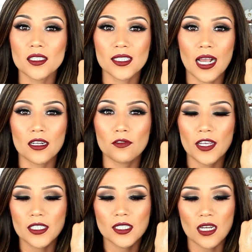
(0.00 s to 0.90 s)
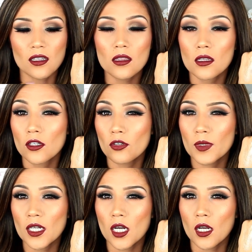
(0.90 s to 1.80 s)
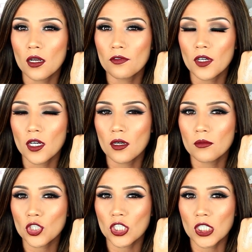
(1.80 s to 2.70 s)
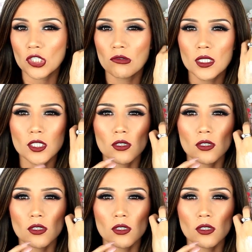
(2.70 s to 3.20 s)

It's kind of like, it's got a little bit of sheen to it.